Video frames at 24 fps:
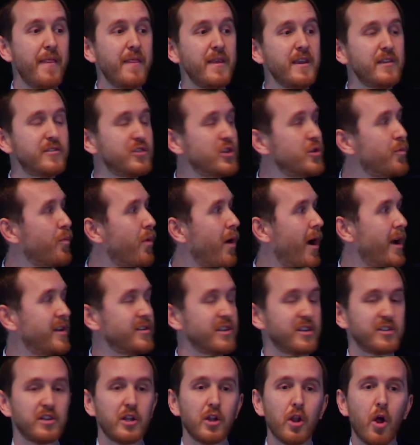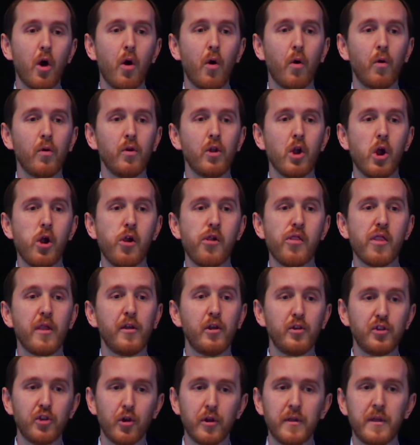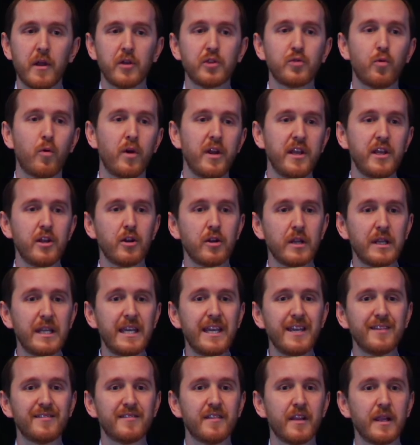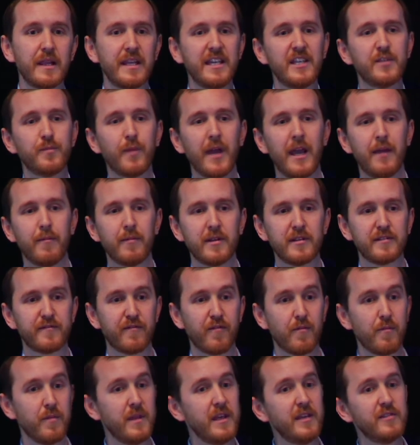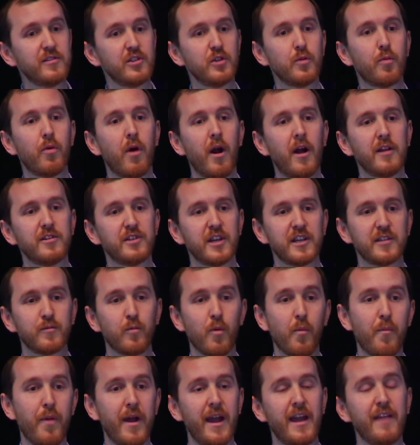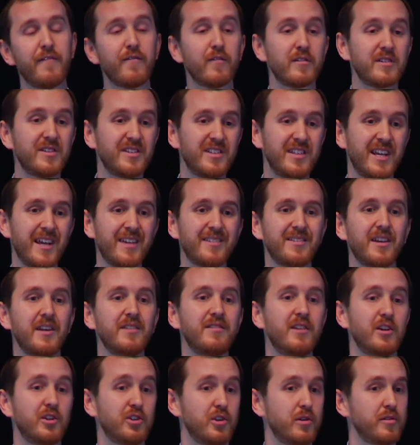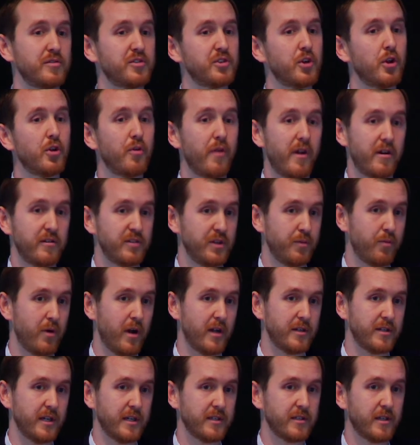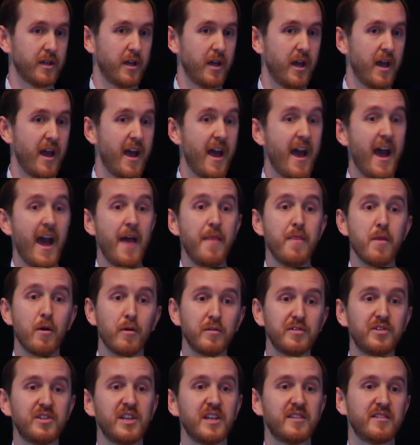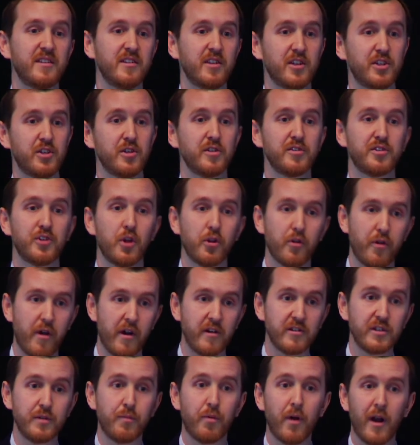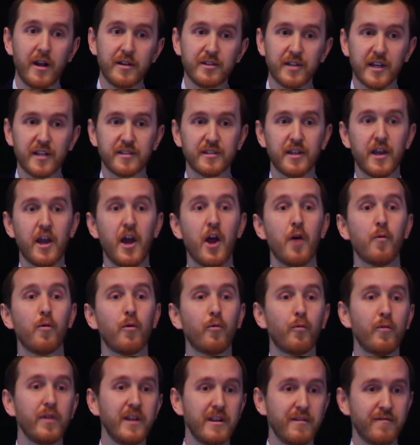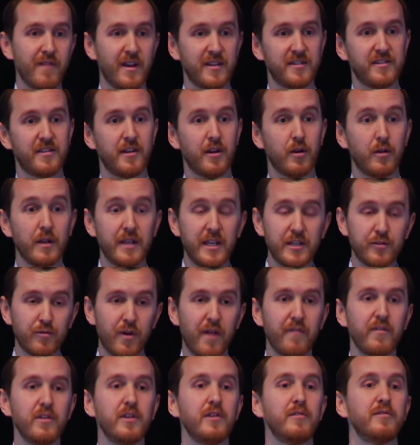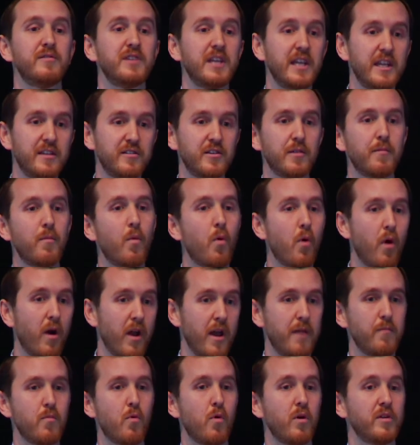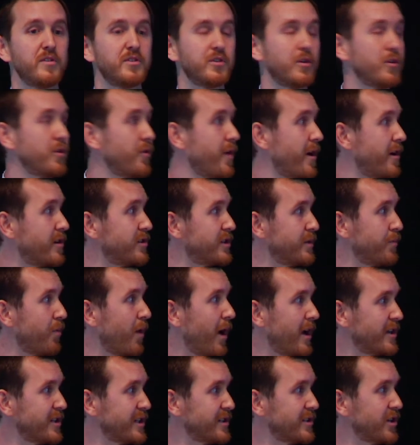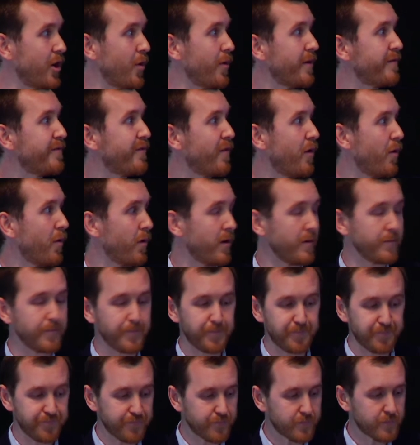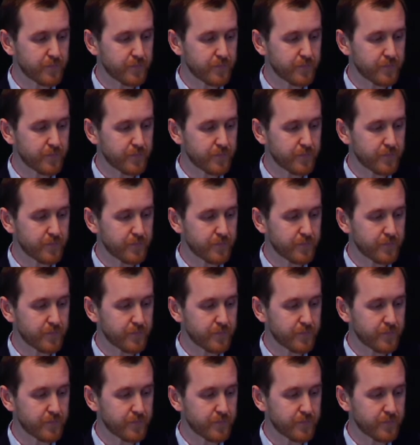And these 2 projects alone, during their 20-year lease, the lease payments from these 2 projects will pay for 6 additional solar energy projects. And those 6 additional solar energy projects will reinvest their lease revenues into more and more solar energy projects going forward.